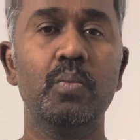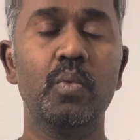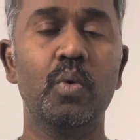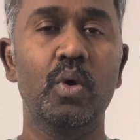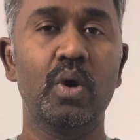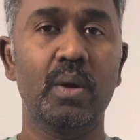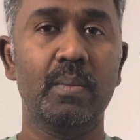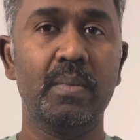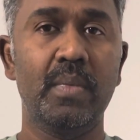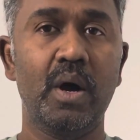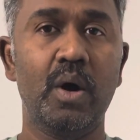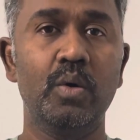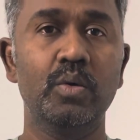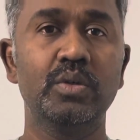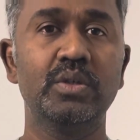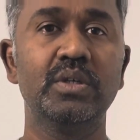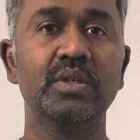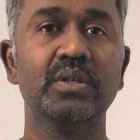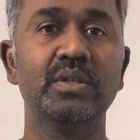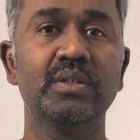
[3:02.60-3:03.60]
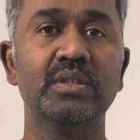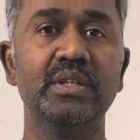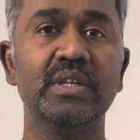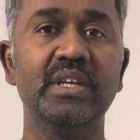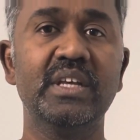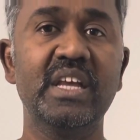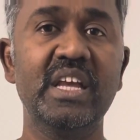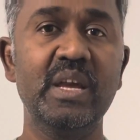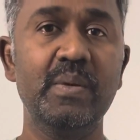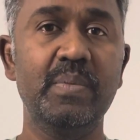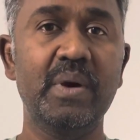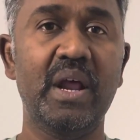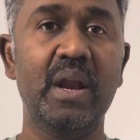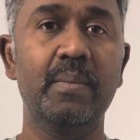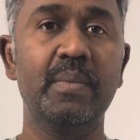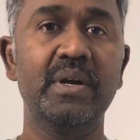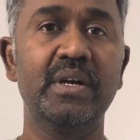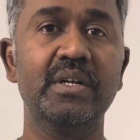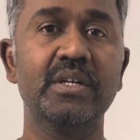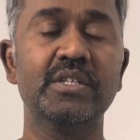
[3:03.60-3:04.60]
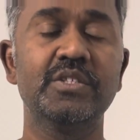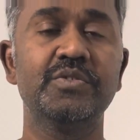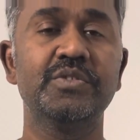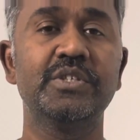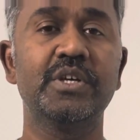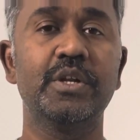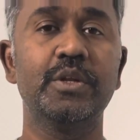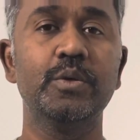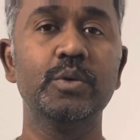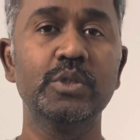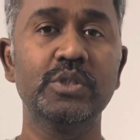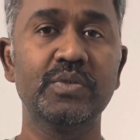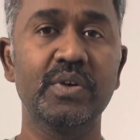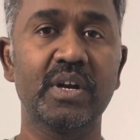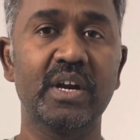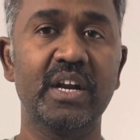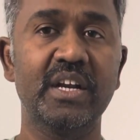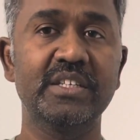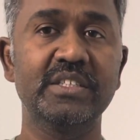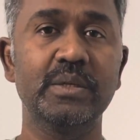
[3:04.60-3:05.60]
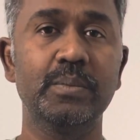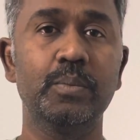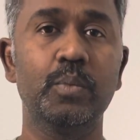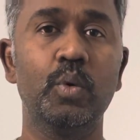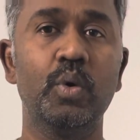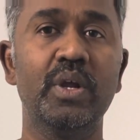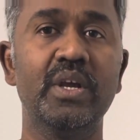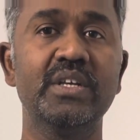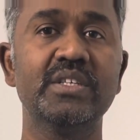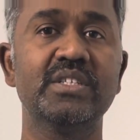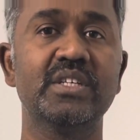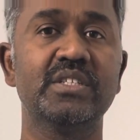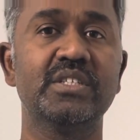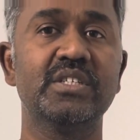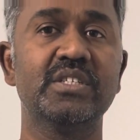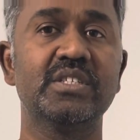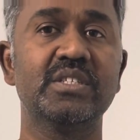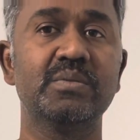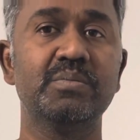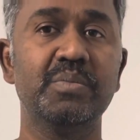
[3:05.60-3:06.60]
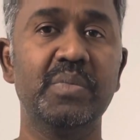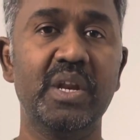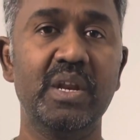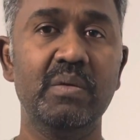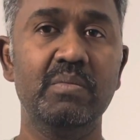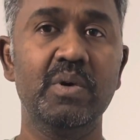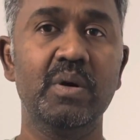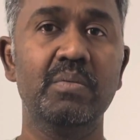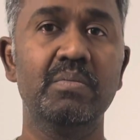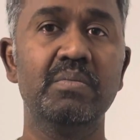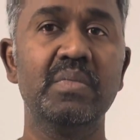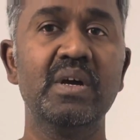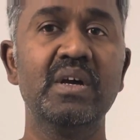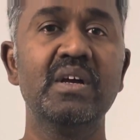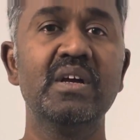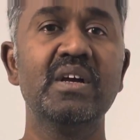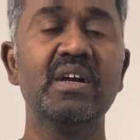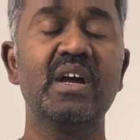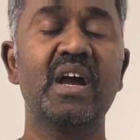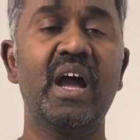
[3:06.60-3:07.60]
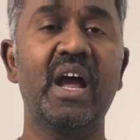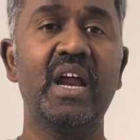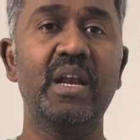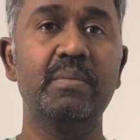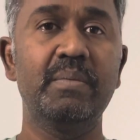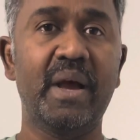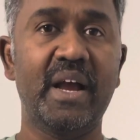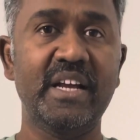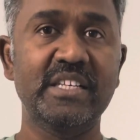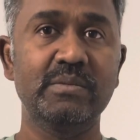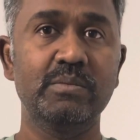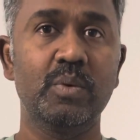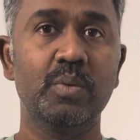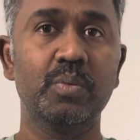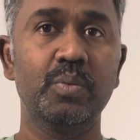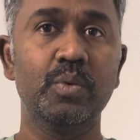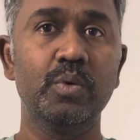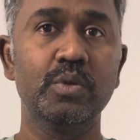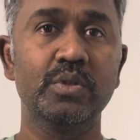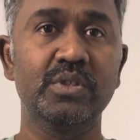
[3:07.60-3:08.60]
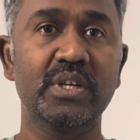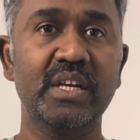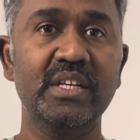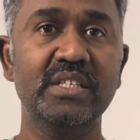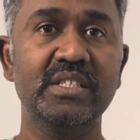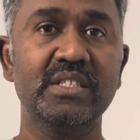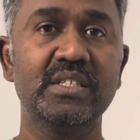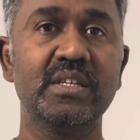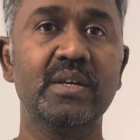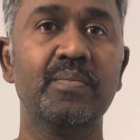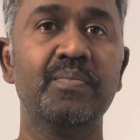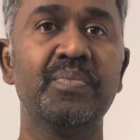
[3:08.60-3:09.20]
more about the key parameters which are used for connection pooling, such as minimum and maximum pool size,